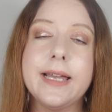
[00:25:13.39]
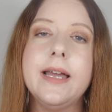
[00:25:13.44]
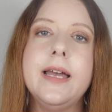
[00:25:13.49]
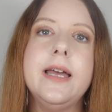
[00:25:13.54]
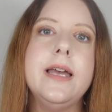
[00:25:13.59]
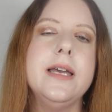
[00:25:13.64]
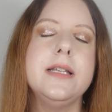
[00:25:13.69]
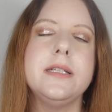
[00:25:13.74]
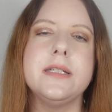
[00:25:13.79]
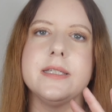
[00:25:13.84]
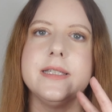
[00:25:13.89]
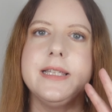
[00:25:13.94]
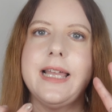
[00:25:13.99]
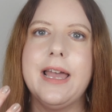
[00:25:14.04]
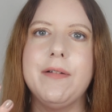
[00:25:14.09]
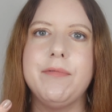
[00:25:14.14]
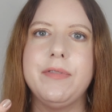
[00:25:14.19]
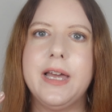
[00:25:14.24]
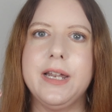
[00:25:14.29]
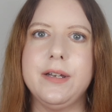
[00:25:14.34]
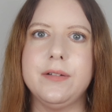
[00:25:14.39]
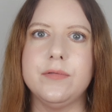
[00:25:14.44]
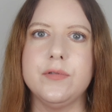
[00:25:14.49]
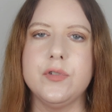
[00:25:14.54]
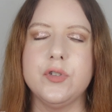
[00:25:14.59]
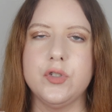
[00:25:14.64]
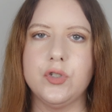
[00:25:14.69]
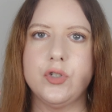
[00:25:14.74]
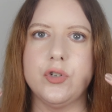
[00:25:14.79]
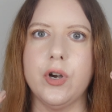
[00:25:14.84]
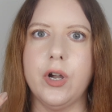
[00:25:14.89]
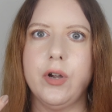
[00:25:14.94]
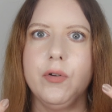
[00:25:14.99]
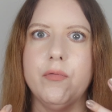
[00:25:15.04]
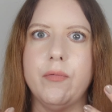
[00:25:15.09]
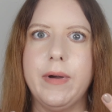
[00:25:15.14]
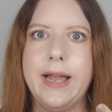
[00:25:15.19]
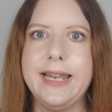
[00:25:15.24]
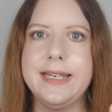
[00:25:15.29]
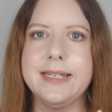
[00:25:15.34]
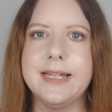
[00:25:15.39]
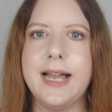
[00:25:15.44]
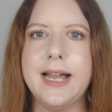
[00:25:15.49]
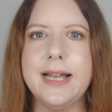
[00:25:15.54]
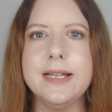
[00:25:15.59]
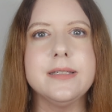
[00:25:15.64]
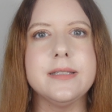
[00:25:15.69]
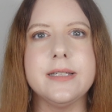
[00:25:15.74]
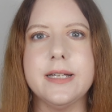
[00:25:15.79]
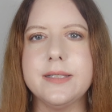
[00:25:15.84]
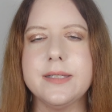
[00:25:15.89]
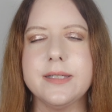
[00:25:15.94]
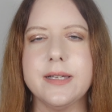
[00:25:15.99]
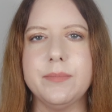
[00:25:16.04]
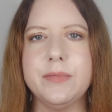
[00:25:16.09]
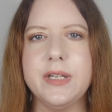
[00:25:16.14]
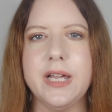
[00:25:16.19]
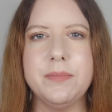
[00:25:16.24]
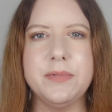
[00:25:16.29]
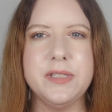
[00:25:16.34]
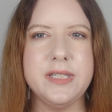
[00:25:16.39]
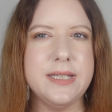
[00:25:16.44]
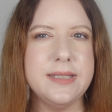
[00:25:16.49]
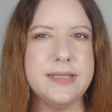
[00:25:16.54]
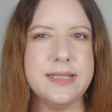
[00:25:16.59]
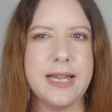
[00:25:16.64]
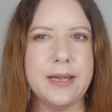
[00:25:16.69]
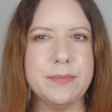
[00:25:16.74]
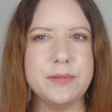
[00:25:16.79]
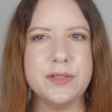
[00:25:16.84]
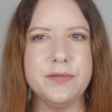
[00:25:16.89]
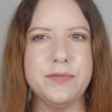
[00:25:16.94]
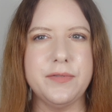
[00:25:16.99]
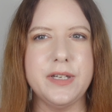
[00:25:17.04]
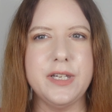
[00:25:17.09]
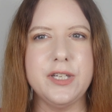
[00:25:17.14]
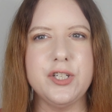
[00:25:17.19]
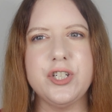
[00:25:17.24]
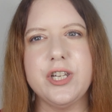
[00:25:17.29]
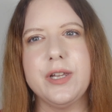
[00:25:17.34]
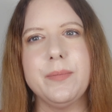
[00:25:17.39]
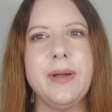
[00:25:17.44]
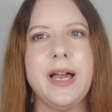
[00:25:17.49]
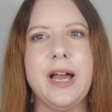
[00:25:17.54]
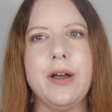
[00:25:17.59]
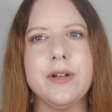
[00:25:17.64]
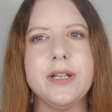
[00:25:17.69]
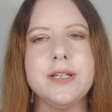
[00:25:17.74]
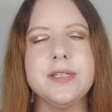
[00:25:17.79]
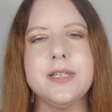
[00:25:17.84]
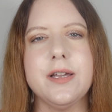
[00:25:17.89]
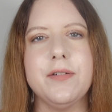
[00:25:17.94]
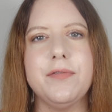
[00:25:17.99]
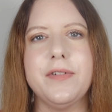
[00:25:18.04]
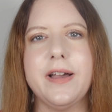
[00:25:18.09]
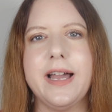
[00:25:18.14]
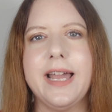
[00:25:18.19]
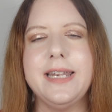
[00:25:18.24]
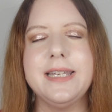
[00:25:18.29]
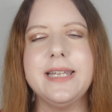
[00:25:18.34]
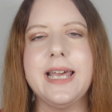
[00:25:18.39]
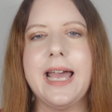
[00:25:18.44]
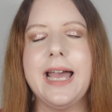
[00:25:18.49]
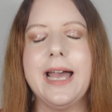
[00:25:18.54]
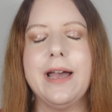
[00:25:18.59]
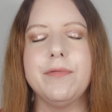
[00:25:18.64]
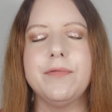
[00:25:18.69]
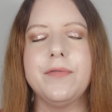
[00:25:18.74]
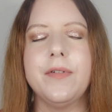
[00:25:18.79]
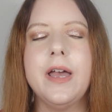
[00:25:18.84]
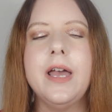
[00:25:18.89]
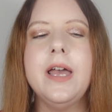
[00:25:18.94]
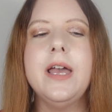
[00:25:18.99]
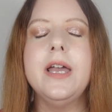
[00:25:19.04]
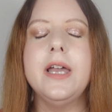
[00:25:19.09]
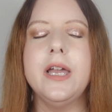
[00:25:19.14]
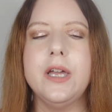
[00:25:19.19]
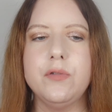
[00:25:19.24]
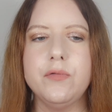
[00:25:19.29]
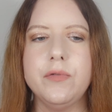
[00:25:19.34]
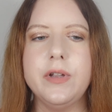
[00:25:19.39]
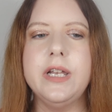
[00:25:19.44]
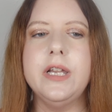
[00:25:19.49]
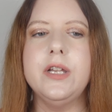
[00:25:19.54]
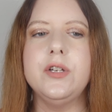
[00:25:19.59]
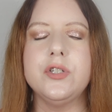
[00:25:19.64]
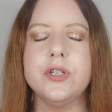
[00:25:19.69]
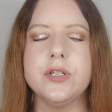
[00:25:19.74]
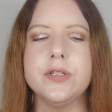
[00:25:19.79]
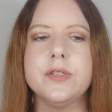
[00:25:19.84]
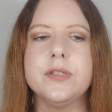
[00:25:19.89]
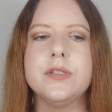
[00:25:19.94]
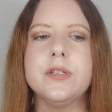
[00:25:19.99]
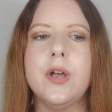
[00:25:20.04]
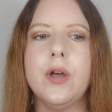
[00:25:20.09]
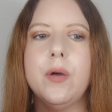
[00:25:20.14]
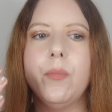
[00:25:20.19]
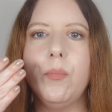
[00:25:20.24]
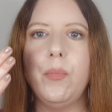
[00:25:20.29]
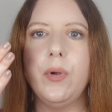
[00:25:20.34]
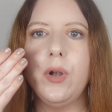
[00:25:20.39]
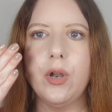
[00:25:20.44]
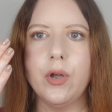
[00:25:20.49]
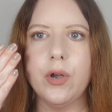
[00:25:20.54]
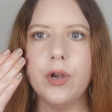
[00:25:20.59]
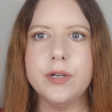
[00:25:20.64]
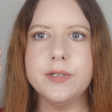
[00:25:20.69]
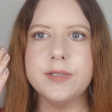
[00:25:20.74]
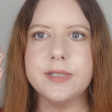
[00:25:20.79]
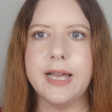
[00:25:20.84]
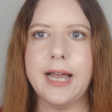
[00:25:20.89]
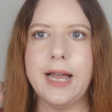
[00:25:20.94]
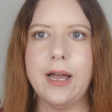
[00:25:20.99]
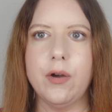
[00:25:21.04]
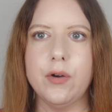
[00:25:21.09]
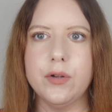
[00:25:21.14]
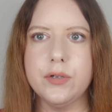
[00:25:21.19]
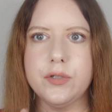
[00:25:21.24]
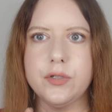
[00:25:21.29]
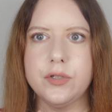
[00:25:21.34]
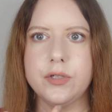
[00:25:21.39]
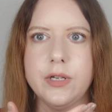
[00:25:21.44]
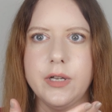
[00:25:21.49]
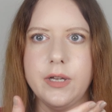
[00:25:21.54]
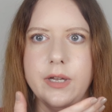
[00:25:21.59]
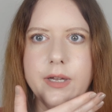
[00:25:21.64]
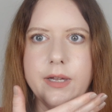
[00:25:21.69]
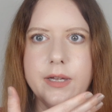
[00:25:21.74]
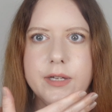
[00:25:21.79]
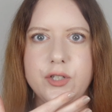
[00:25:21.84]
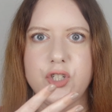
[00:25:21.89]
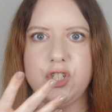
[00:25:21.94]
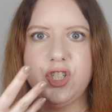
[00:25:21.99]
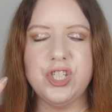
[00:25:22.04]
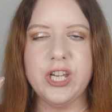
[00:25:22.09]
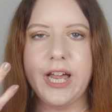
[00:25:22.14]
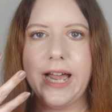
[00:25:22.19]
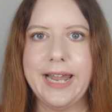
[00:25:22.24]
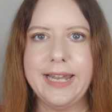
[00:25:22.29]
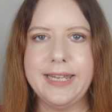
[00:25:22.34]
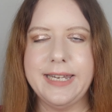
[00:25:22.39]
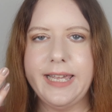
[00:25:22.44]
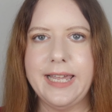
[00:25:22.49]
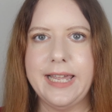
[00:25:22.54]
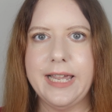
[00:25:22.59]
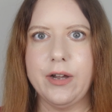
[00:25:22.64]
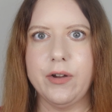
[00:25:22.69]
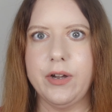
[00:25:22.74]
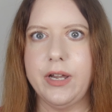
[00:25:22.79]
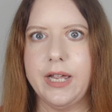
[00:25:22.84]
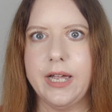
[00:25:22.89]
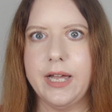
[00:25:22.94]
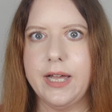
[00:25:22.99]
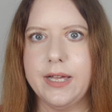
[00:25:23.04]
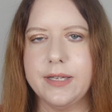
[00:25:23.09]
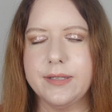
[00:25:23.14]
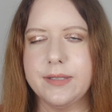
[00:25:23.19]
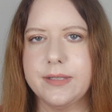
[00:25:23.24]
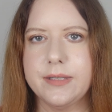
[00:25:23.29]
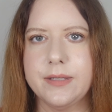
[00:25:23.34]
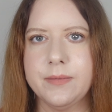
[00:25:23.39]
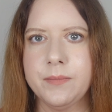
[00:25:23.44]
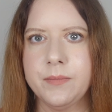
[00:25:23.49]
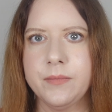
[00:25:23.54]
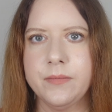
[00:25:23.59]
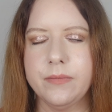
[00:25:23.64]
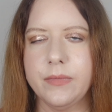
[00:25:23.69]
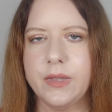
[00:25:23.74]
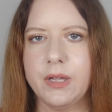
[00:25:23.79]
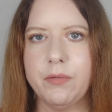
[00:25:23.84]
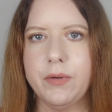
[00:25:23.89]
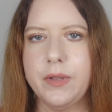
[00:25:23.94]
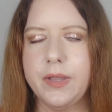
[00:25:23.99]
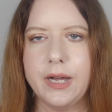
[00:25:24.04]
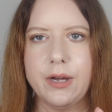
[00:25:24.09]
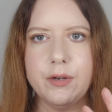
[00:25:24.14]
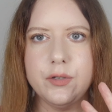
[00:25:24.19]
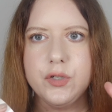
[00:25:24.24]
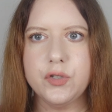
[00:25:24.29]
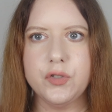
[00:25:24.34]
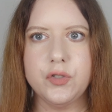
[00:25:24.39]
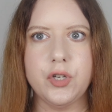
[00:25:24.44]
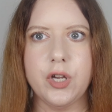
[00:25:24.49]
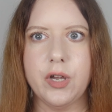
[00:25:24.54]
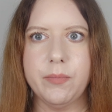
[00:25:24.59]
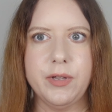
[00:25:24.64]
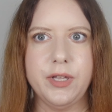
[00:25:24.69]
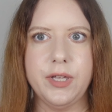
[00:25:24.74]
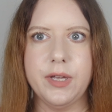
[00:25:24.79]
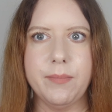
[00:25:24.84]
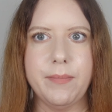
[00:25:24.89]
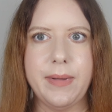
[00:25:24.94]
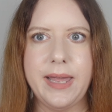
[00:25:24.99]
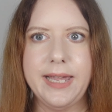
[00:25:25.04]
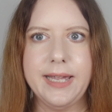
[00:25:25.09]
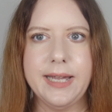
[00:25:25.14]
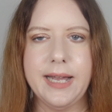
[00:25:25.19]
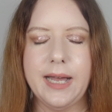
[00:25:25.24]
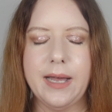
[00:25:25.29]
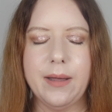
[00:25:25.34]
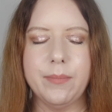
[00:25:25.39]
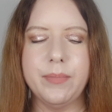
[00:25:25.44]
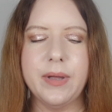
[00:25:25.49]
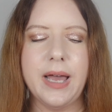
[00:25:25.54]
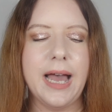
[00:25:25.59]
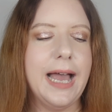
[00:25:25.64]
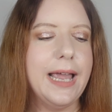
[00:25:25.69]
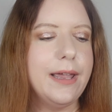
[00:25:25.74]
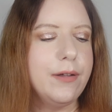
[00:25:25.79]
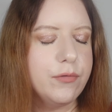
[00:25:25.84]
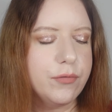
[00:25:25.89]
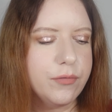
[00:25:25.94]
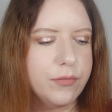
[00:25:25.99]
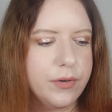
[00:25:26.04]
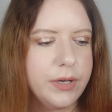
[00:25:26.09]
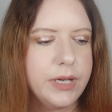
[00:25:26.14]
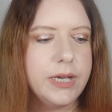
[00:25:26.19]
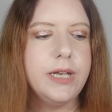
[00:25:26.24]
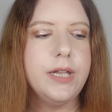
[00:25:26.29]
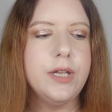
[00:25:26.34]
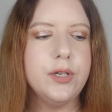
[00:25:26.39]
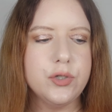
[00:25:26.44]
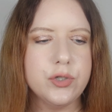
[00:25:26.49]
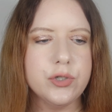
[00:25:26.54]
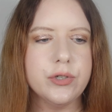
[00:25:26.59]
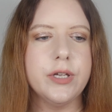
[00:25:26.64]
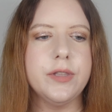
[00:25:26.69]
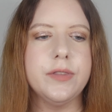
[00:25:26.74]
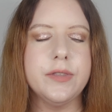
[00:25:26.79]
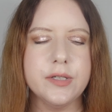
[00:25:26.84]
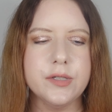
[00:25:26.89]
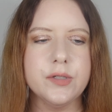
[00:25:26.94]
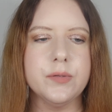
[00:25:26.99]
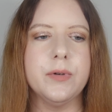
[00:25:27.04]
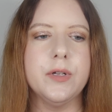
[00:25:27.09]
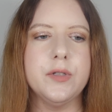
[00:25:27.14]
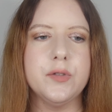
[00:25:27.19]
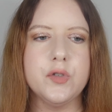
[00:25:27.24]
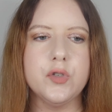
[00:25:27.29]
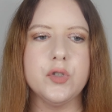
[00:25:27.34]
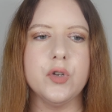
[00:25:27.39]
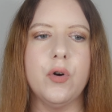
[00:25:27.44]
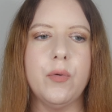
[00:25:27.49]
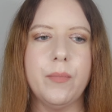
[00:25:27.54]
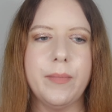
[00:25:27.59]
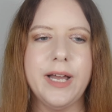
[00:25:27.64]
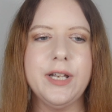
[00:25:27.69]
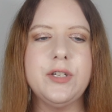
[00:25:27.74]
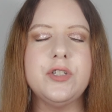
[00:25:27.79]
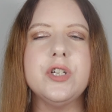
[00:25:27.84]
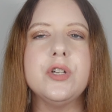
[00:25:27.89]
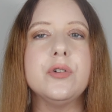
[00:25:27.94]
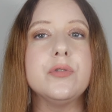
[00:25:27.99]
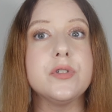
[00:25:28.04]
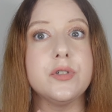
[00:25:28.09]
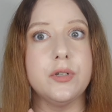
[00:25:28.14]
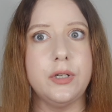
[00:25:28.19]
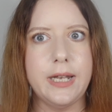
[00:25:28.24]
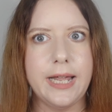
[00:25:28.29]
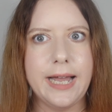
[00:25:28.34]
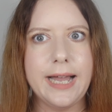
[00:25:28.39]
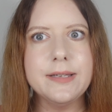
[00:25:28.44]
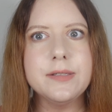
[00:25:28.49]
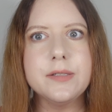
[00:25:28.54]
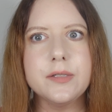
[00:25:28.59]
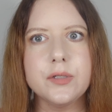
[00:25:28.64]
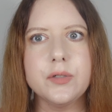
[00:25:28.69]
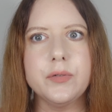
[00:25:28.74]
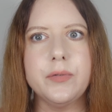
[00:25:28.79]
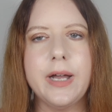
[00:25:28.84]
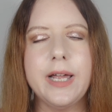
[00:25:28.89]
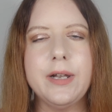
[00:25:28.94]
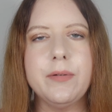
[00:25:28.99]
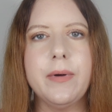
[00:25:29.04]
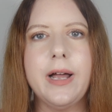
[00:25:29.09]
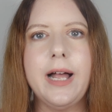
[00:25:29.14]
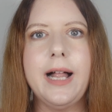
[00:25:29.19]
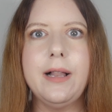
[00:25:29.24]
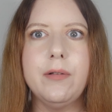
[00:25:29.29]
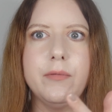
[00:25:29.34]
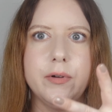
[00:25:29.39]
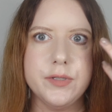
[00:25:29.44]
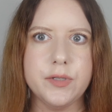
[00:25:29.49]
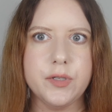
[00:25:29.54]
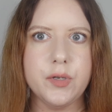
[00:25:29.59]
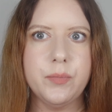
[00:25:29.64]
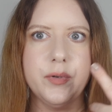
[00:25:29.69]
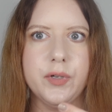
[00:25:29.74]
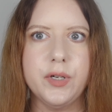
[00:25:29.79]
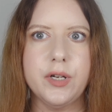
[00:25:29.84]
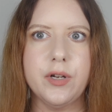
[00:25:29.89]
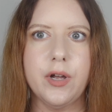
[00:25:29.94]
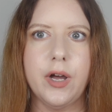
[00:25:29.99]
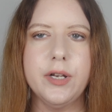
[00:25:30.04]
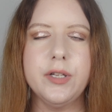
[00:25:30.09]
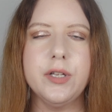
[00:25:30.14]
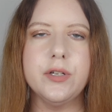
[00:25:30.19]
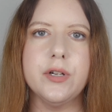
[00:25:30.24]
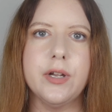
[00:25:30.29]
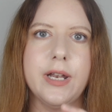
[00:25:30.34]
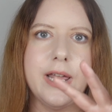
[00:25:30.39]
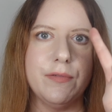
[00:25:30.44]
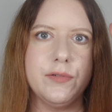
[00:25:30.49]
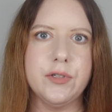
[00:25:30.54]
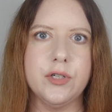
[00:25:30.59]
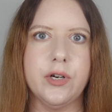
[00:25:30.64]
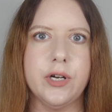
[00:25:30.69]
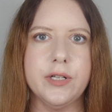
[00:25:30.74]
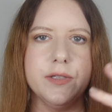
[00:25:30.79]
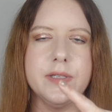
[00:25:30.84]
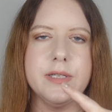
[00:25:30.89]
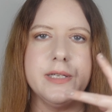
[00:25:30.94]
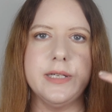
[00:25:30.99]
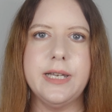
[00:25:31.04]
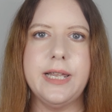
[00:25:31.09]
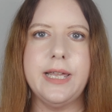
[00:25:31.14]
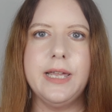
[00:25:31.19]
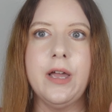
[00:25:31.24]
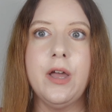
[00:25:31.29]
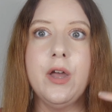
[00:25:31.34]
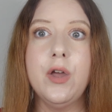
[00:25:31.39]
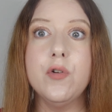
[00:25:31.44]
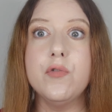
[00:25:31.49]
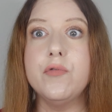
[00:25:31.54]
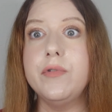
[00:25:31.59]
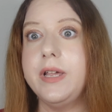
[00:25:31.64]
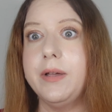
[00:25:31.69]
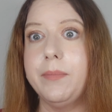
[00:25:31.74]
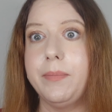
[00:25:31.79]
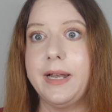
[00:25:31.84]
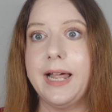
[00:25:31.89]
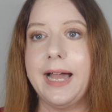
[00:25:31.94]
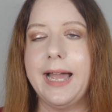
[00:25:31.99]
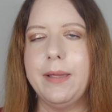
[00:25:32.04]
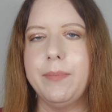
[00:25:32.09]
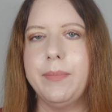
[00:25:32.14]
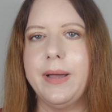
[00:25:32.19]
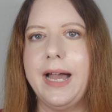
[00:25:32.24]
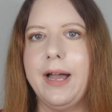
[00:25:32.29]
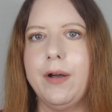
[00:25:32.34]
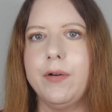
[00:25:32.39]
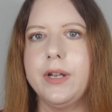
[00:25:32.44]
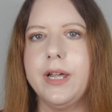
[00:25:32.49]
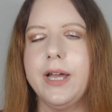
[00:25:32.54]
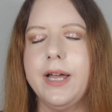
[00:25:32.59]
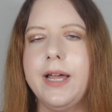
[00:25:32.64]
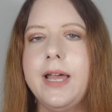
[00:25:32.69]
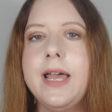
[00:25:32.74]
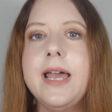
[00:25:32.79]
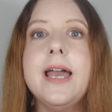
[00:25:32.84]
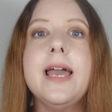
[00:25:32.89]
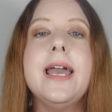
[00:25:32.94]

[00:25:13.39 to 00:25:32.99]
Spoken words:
It doesn't have that strong white cast that sometimes these types of finishing powders I find have. It really just blurs out shiny areas without disturbing your makeup. I really enjoyed this one so much. It also lasts quite well. Once you put it on, you don't have to constantly reapply powder.